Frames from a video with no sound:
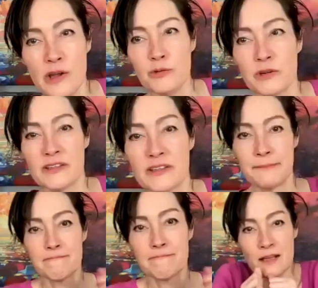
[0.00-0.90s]
with it.
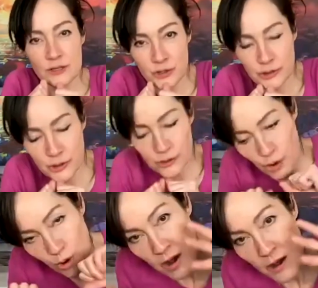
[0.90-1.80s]
So you
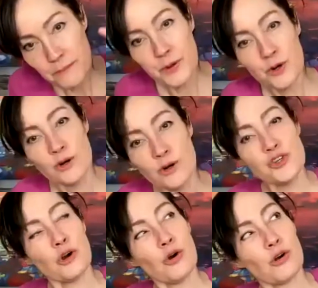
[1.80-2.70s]
go push
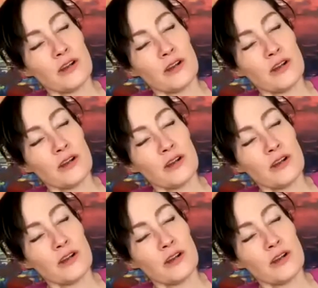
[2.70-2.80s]
your aura